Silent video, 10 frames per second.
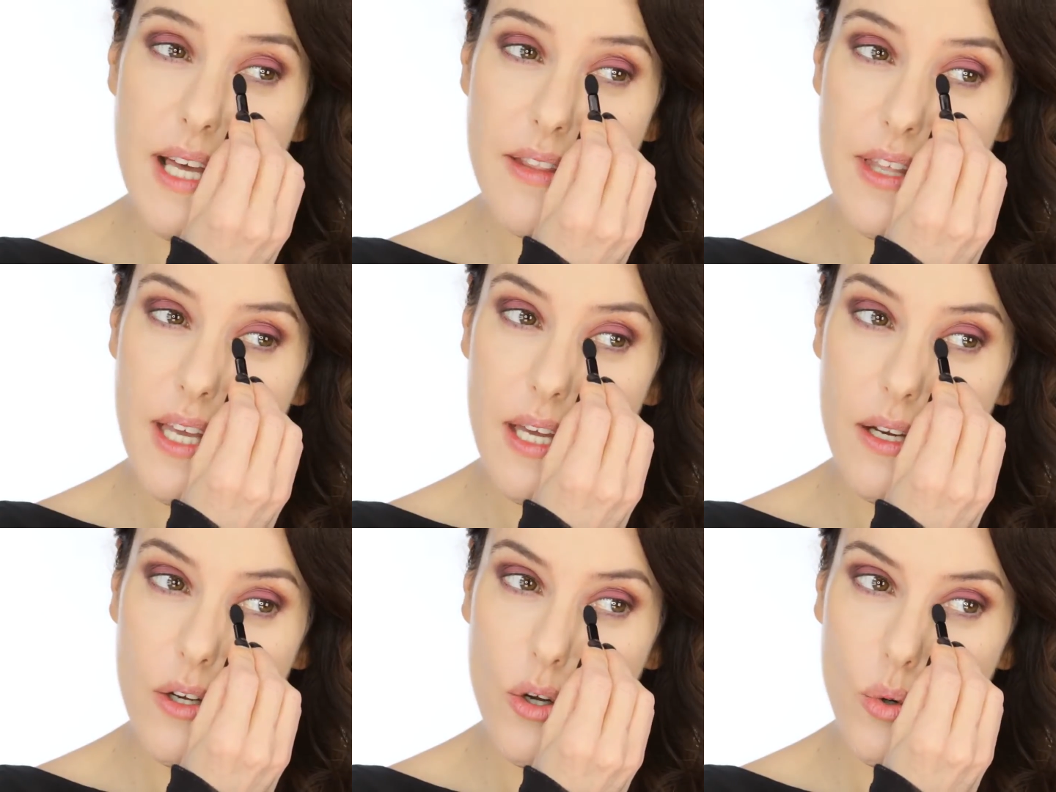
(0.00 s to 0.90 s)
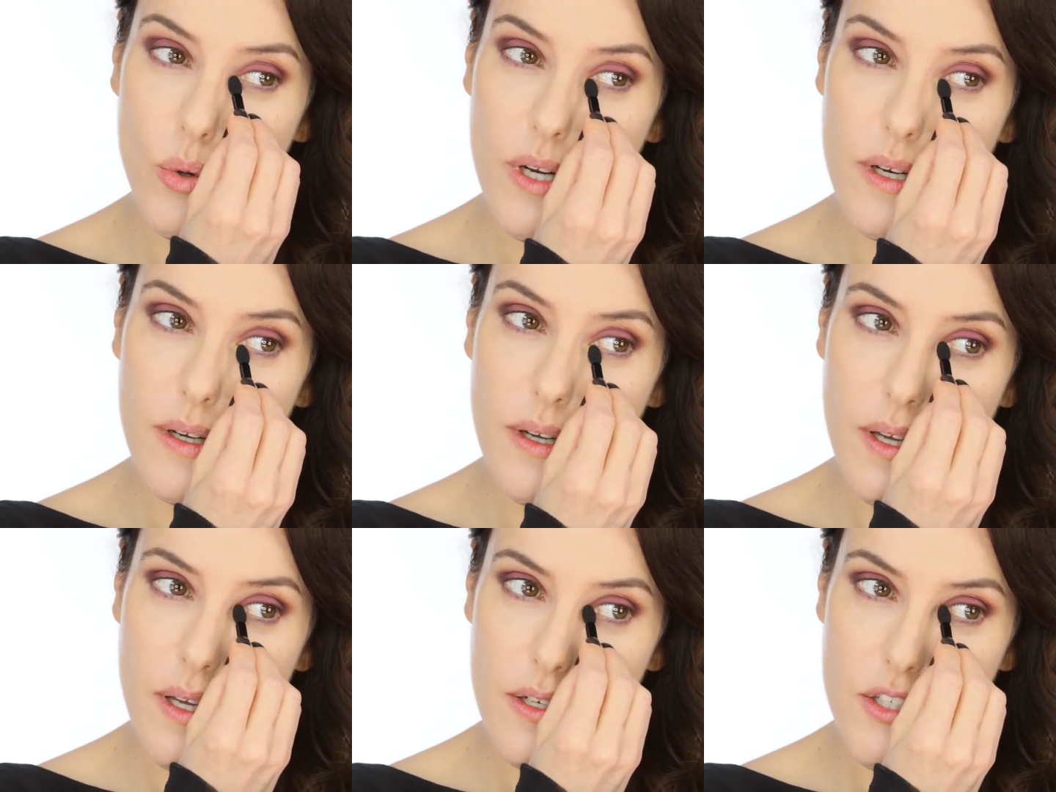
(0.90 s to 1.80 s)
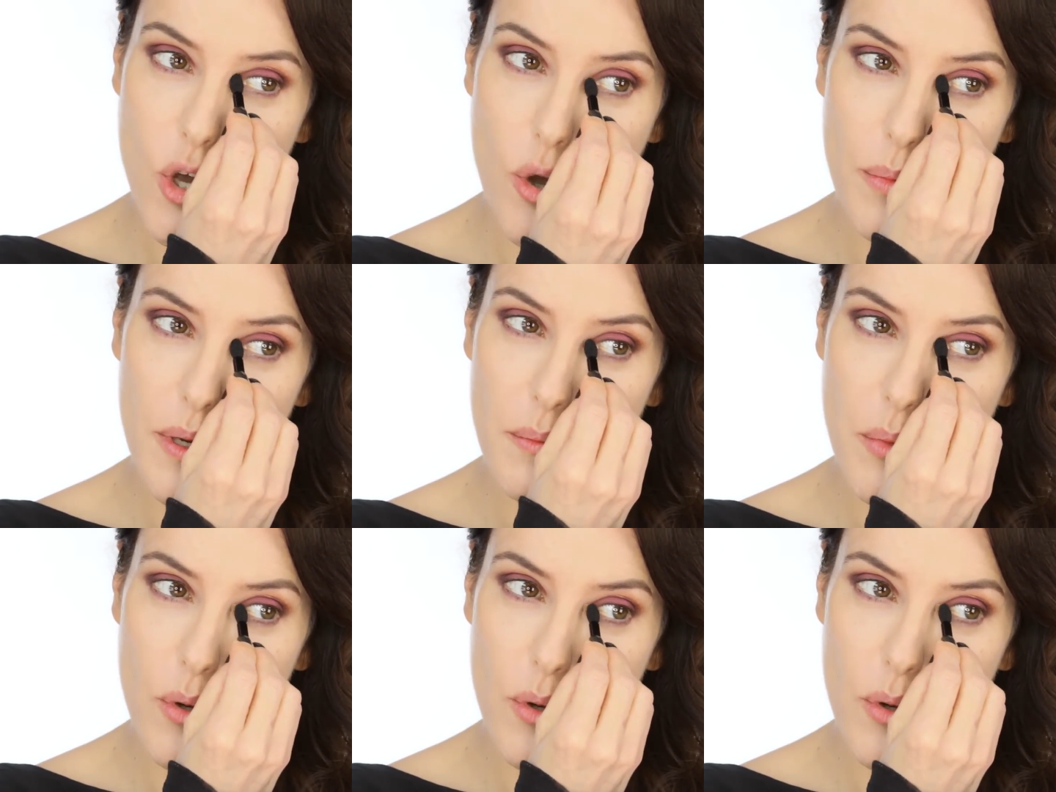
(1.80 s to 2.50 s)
that at the inner corner, top and